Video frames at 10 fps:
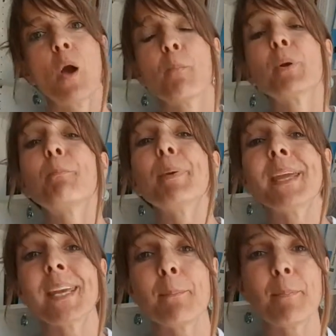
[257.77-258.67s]
But
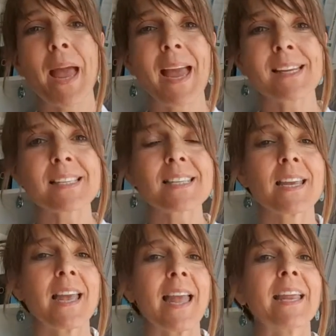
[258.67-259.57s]
big impacts
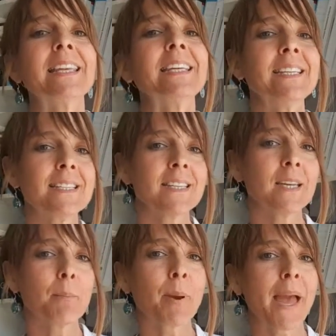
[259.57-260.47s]
and
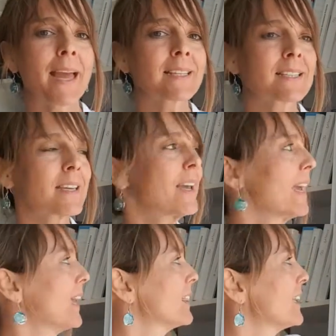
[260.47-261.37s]
easy impacts
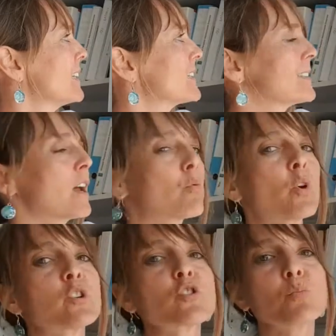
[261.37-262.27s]
and things that
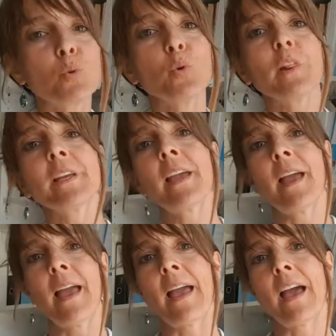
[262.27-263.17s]
run smoothly
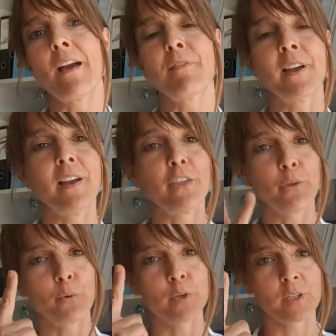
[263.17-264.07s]
have a
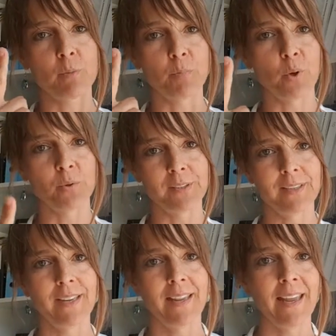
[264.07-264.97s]
third component.